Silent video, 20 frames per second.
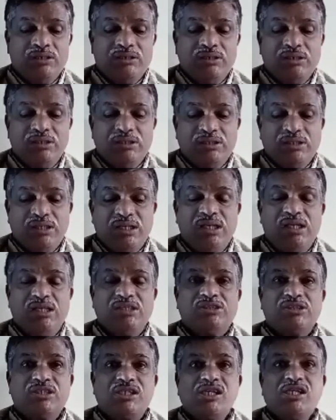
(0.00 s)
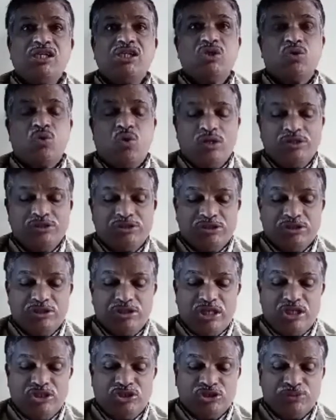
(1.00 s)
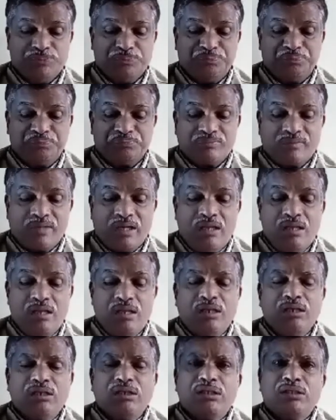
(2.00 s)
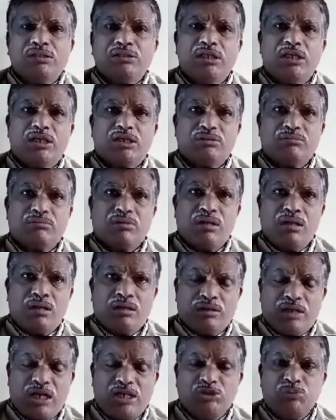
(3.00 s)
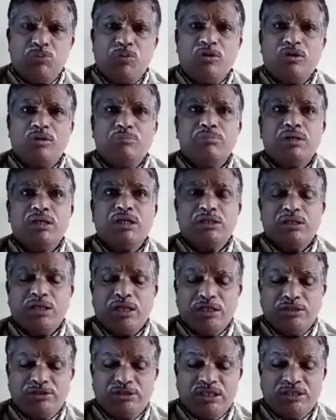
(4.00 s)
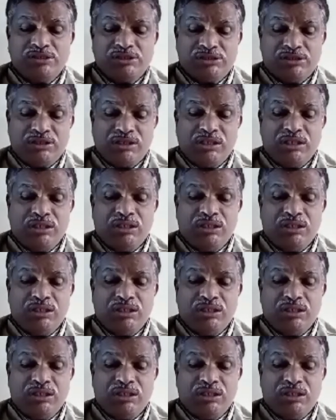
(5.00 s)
increase in concentration. The transport number, it reaches